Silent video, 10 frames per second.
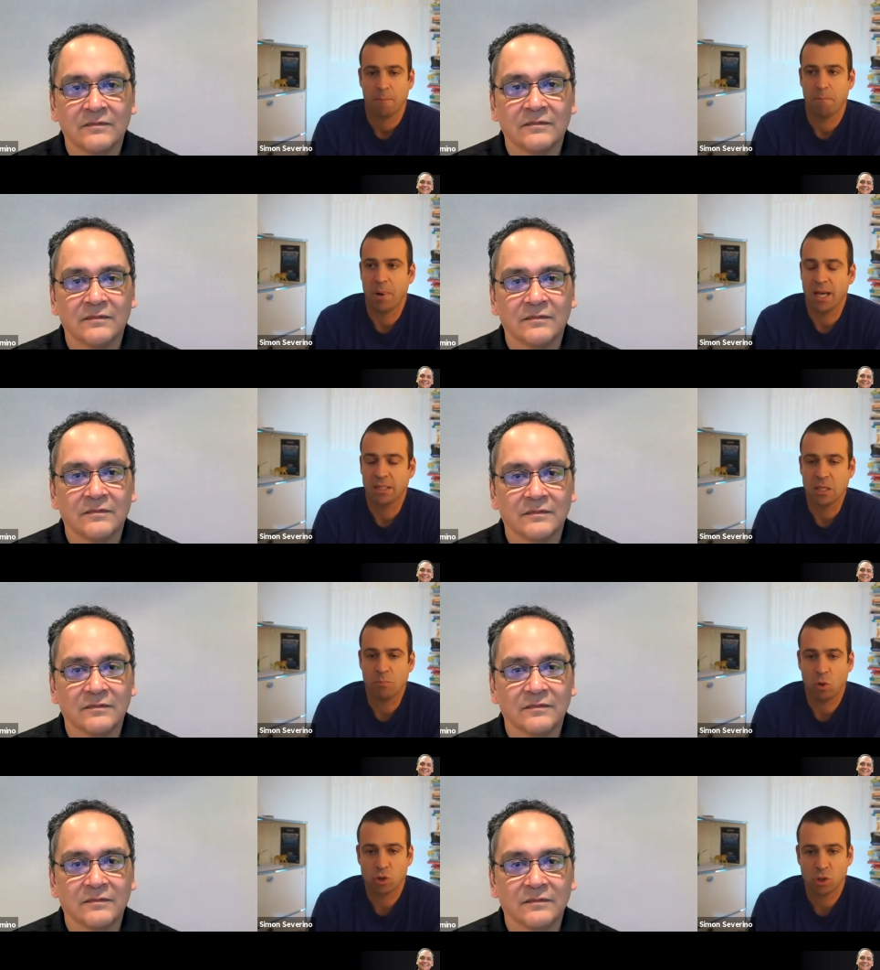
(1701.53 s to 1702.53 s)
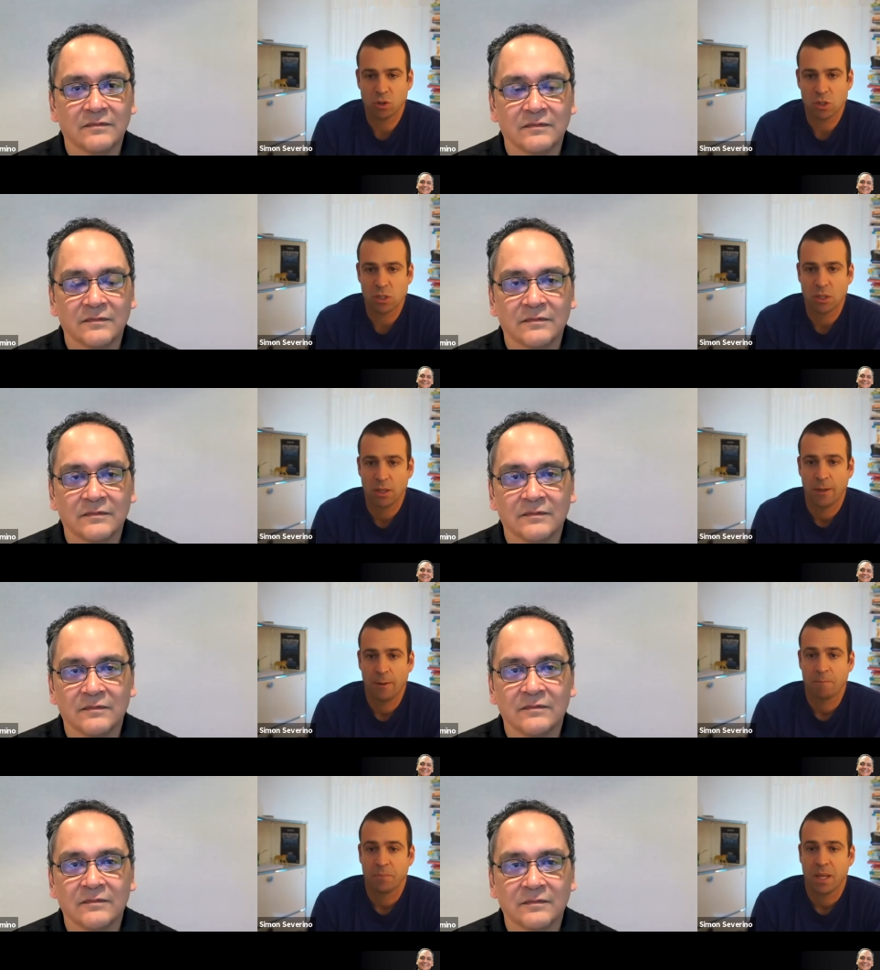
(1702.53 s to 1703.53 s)
Speaker 1: by the emotions,
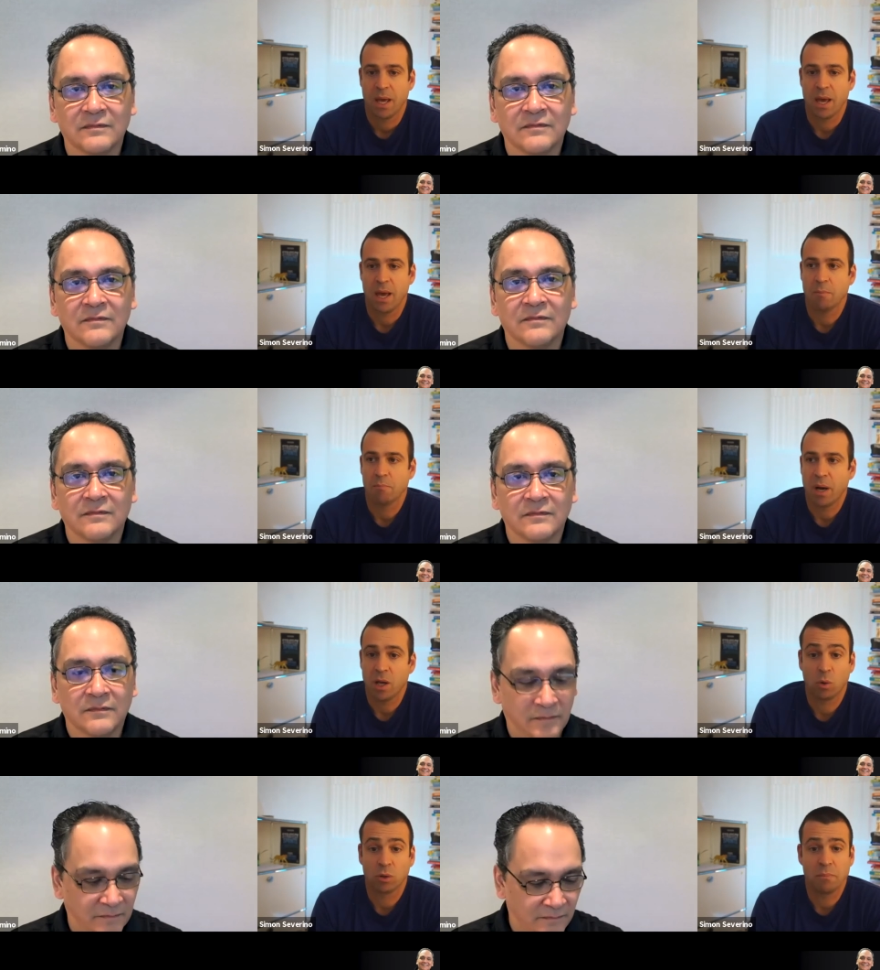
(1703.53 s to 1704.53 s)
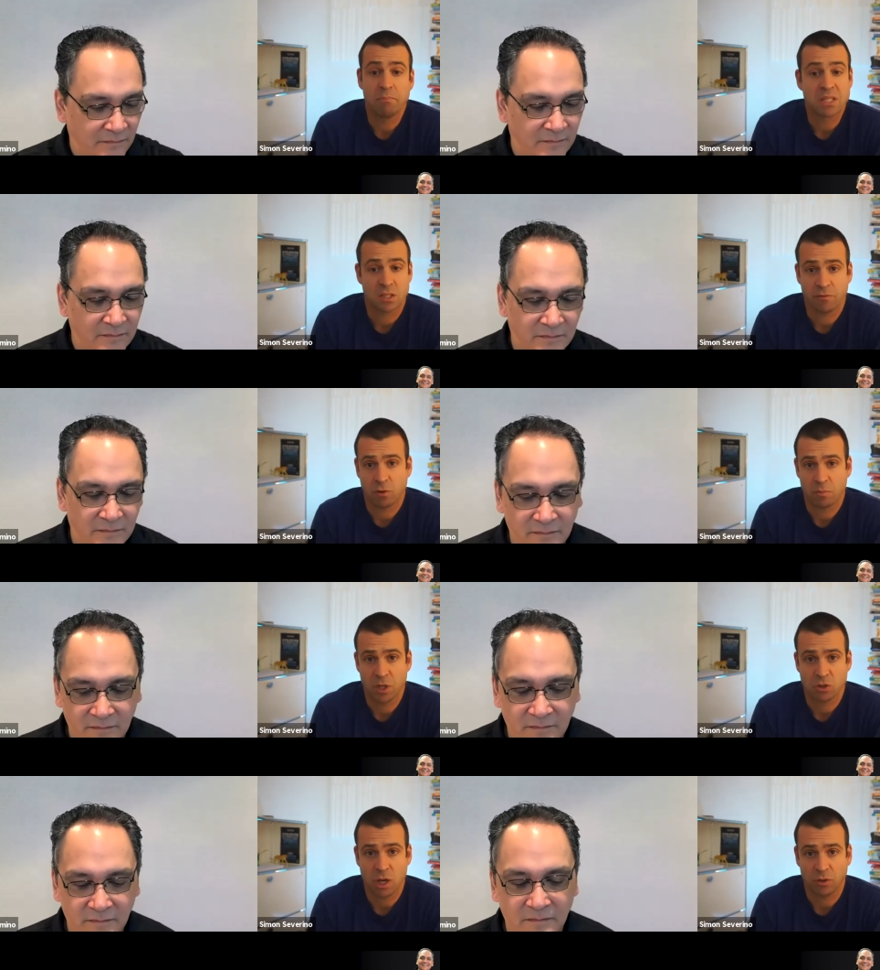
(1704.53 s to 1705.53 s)
and by all the
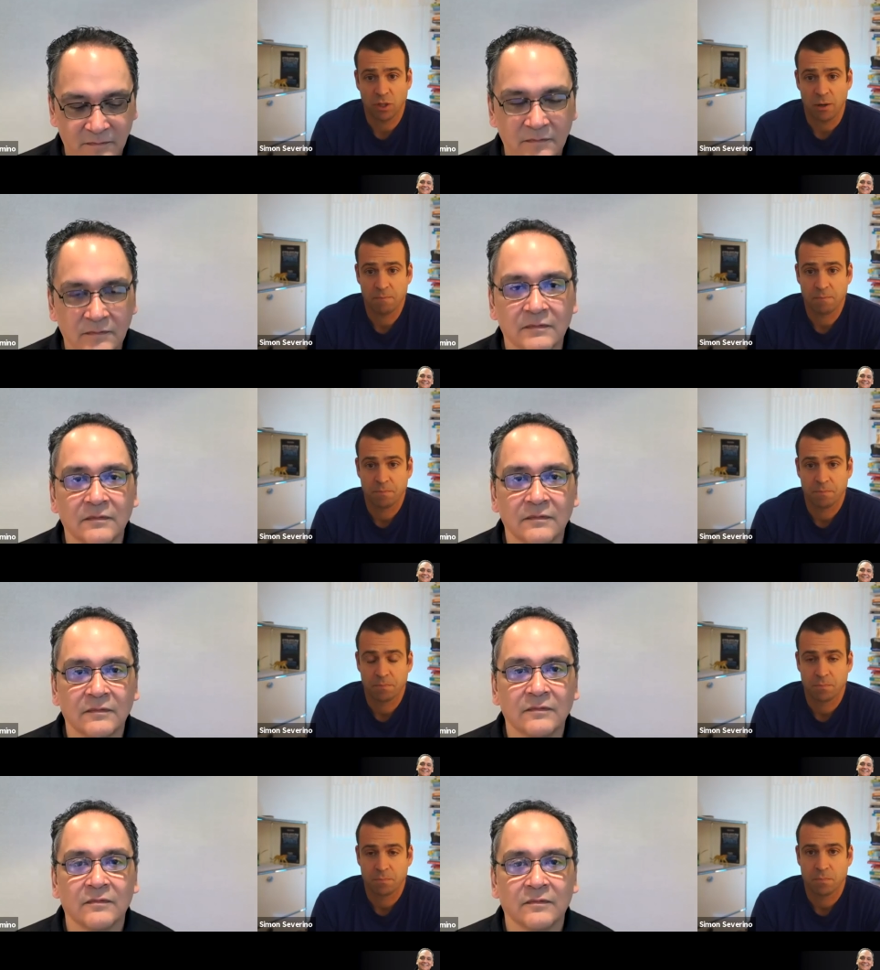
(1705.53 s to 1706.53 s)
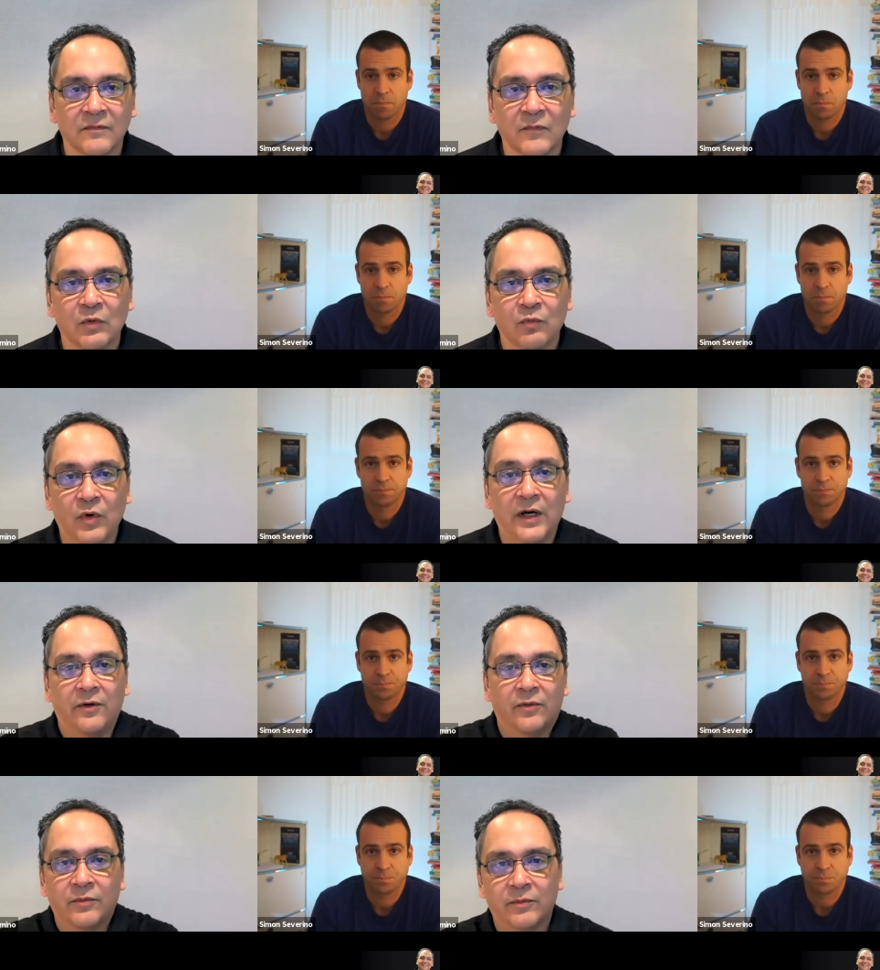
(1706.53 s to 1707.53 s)
misinformation out there.
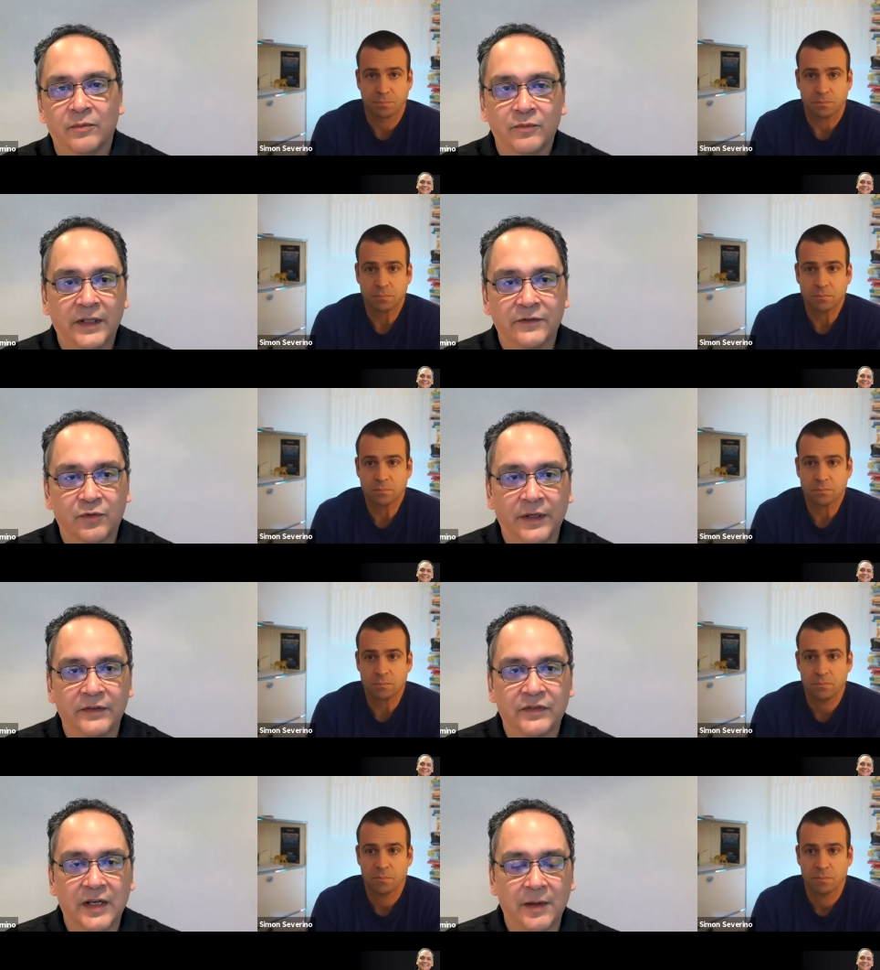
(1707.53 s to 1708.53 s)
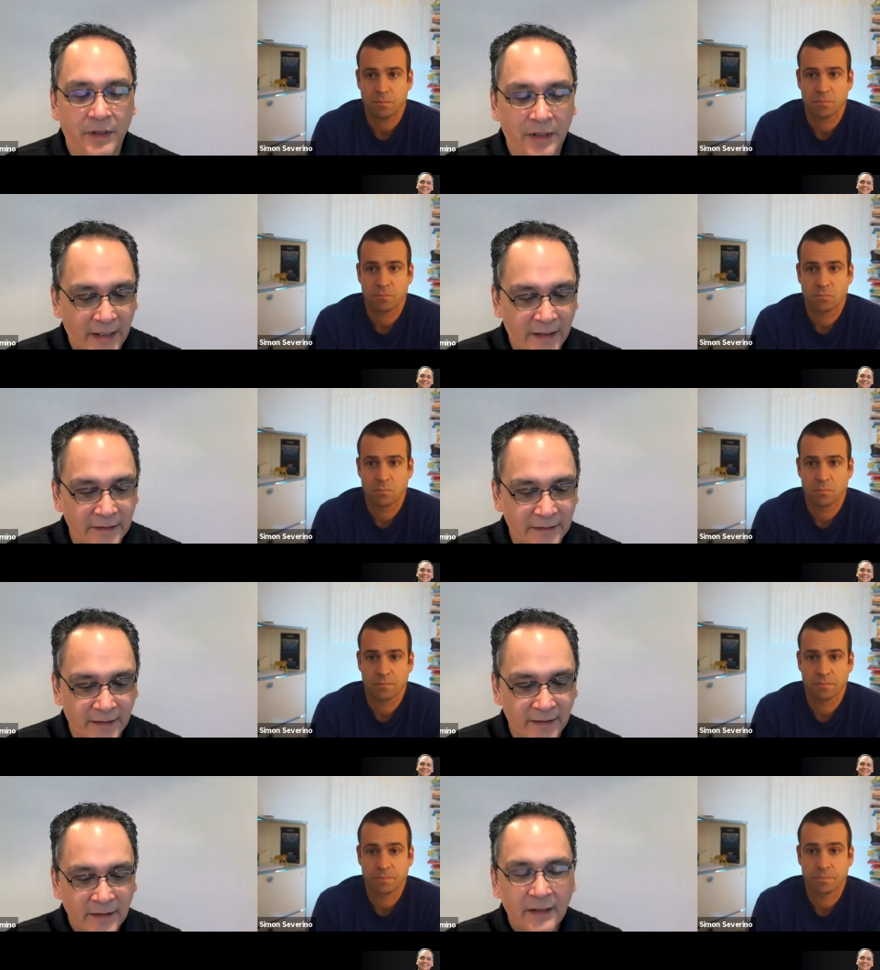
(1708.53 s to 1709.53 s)
Speaker 2: Wow, that's great, Simon. And
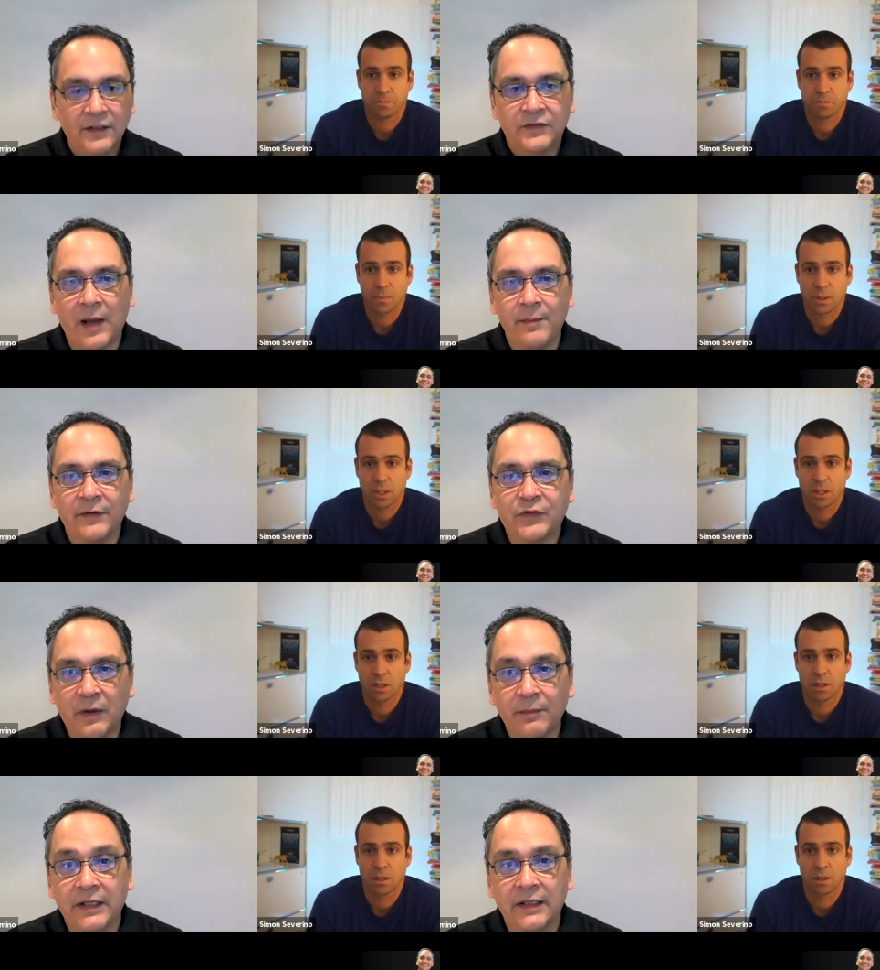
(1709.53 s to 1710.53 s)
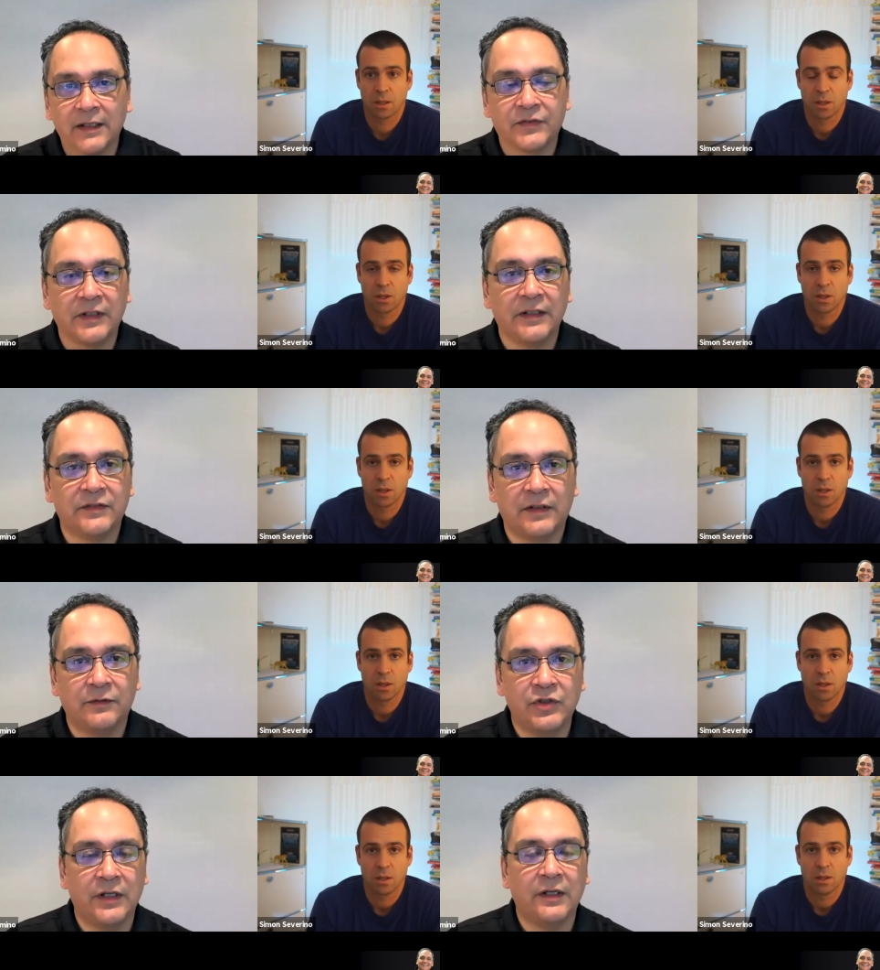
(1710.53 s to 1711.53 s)
uh, Simon, if somebody listening said,
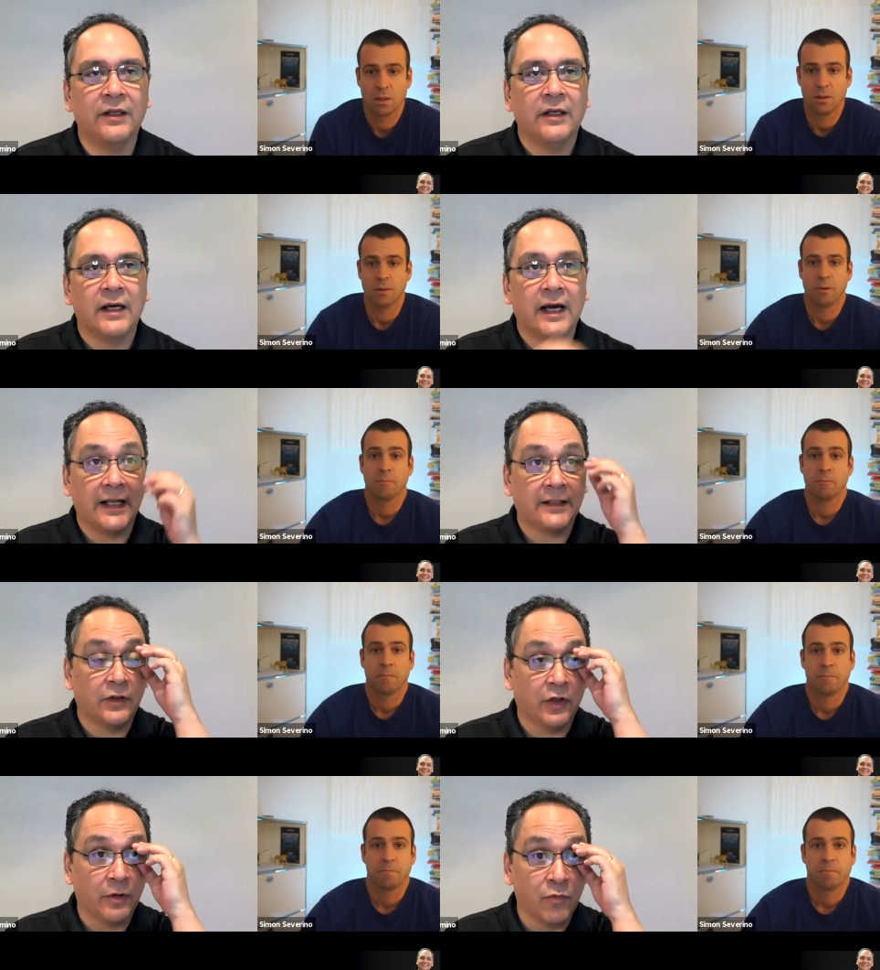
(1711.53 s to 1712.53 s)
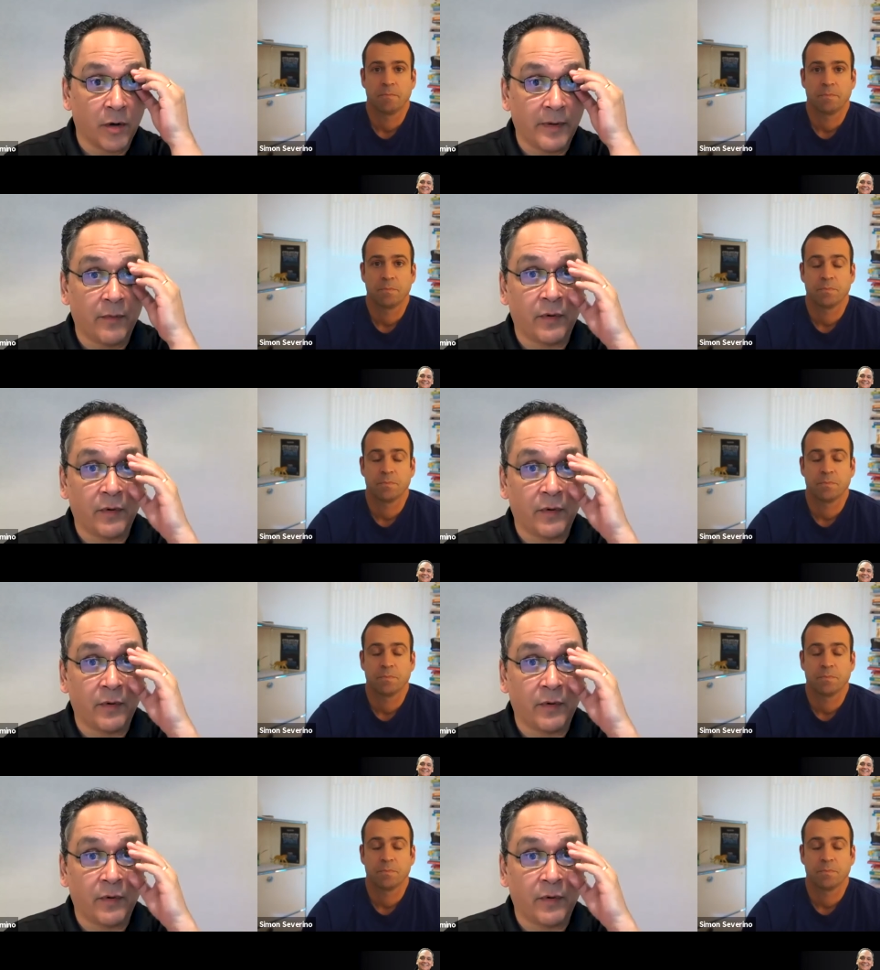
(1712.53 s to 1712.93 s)
gee, I'd like to learn more about